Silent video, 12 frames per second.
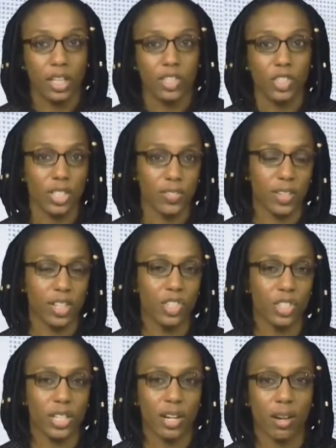Chief
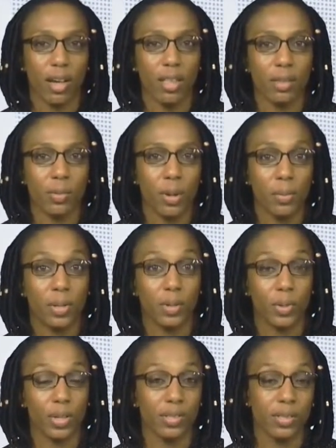Engineer at the Public
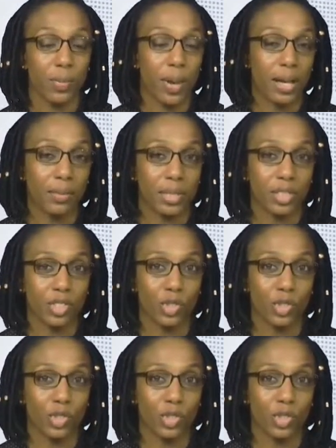Works Department,